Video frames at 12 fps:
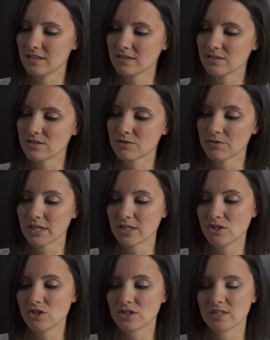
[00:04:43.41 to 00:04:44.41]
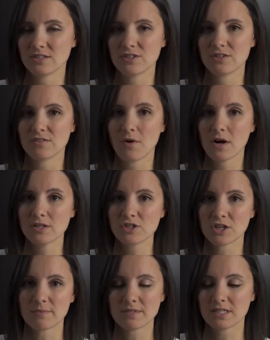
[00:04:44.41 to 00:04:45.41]
syringe into our
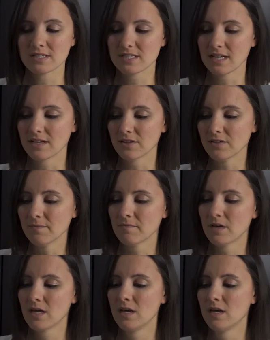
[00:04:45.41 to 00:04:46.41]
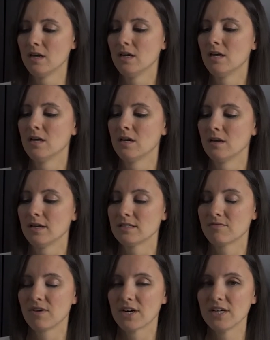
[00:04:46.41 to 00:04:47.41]
sharps container.
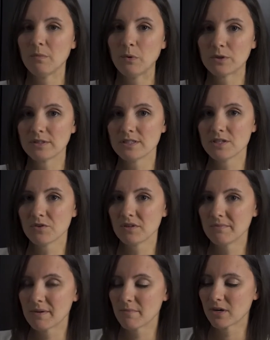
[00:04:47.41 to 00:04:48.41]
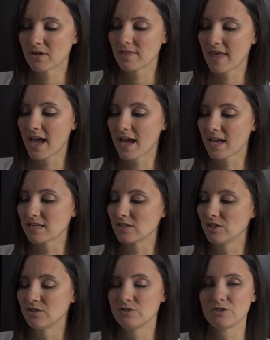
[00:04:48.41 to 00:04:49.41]
It's very important to remember
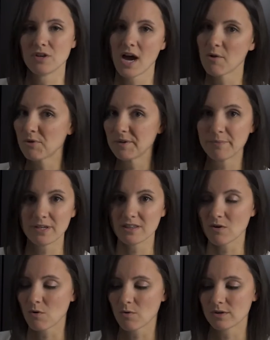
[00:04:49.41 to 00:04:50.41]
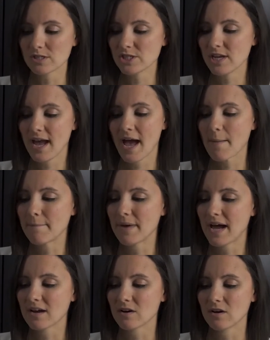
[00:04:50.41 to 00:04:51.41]
that you do not want to put the orange cap
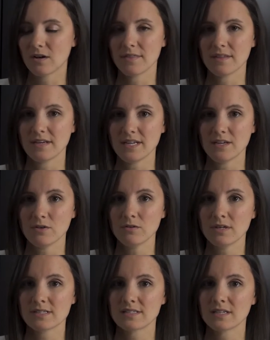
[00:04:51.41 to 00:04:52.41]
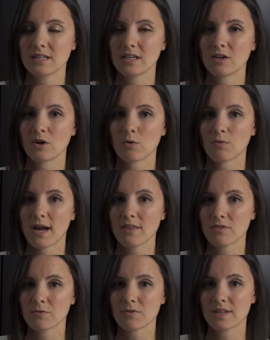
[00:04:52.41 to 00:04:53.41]
back on the needle because it can go right
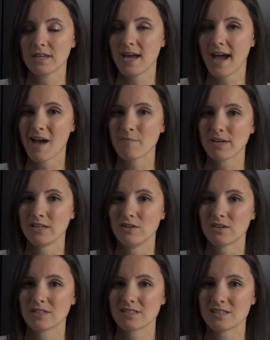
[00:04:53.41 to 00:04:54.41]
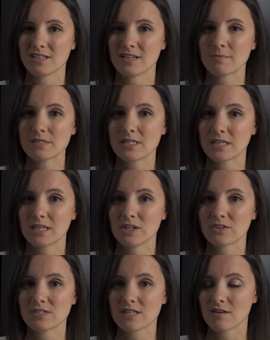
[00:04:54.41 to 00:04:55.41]
through the cap and you can end up sticking
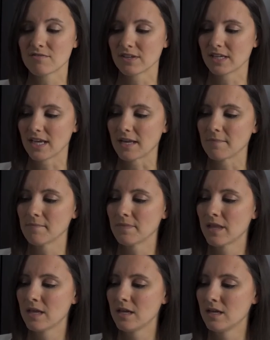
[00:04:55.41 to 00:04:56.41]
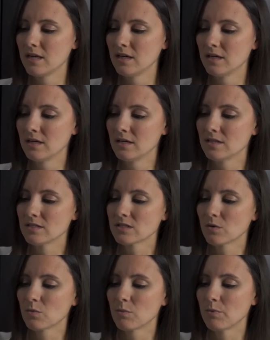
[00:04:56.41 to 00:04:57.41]
yourself again.
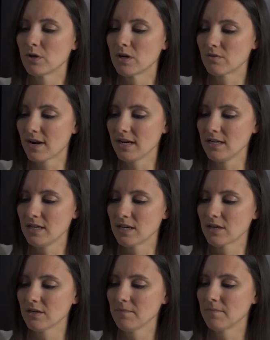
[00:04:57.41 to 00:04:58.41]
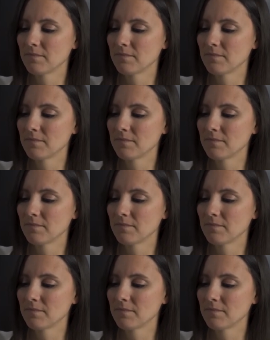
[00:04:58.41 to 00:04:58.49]
So we'll put it right in here.